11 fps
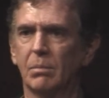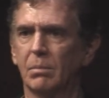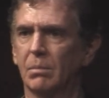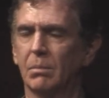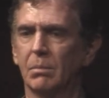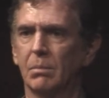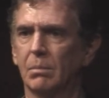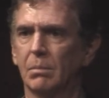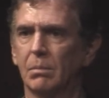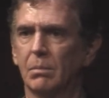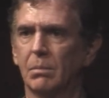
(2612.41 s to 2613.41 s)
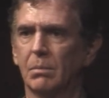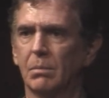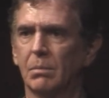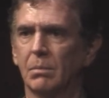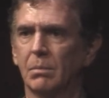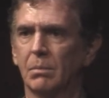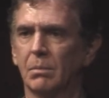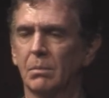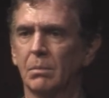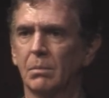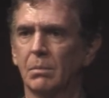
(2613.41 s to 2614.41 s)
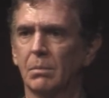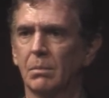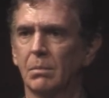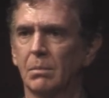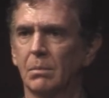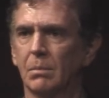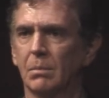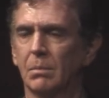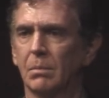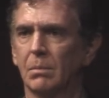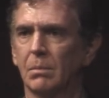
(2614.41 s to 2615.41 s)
Nobody speaks.